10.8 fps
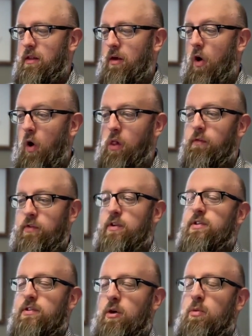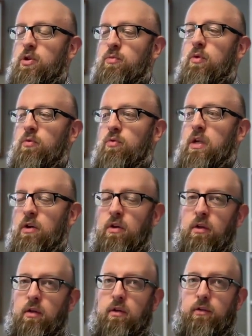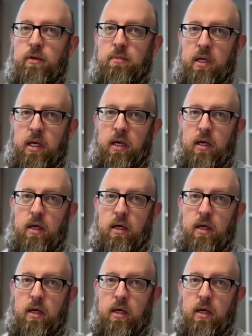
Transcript: all of this so much more real to me,